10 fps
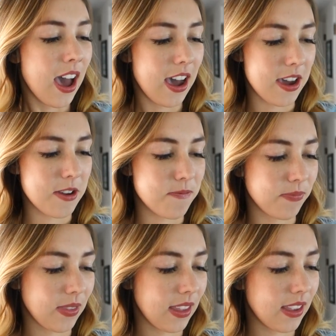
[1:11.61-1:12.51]

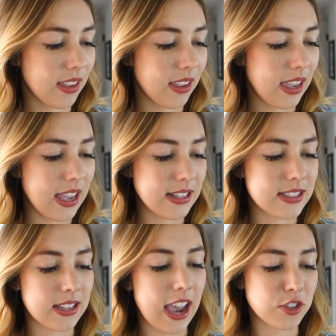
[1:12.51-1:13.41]
Um,
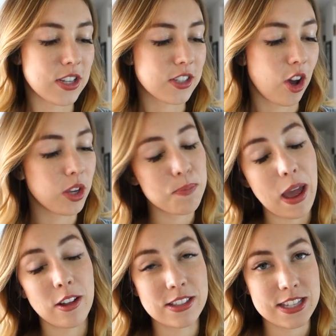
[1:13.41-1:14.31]
it's actually, it's called a
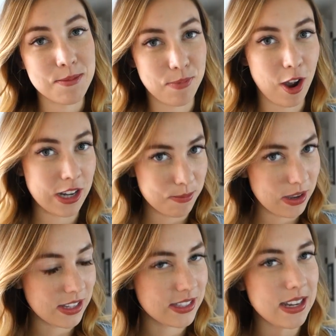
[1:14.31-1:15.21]
balancing body
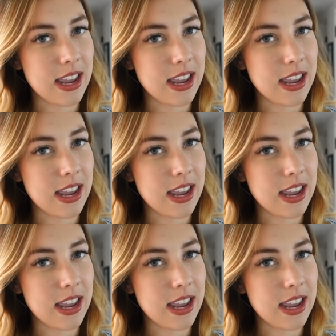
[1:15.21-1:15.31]
mist.